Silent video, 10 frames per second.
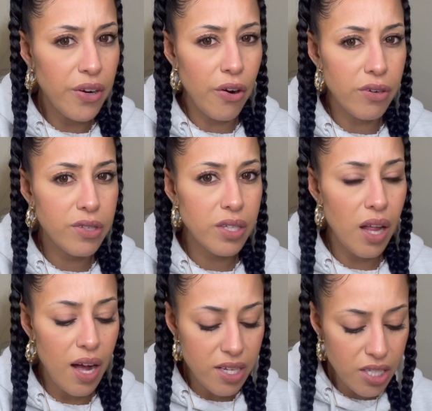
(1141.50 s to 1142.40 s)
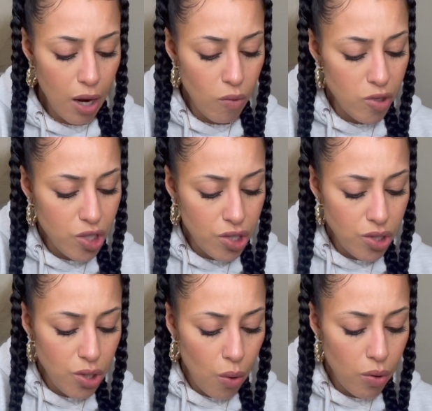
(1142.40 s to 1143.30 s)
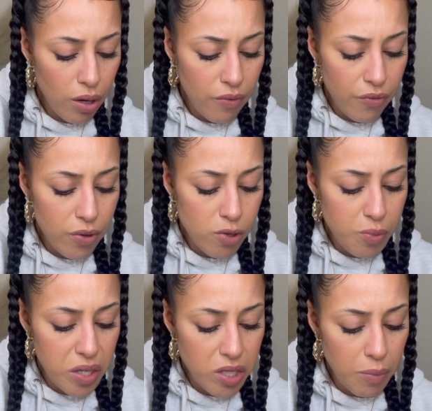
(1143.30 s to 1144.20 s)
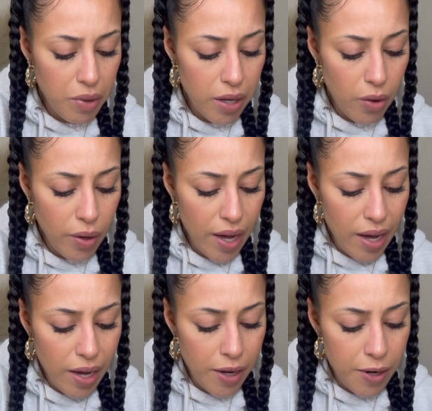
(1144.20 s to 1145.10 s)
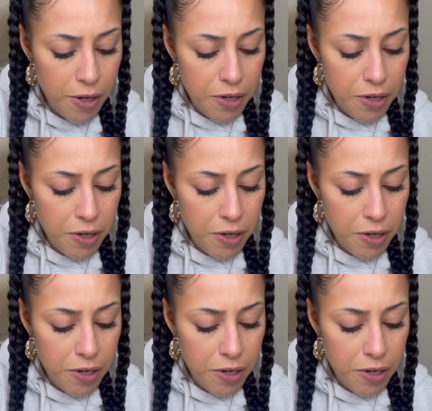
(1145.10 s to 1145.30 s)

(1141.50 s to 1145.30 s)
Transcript: arts class, and I was just so confused because I'm like, okay,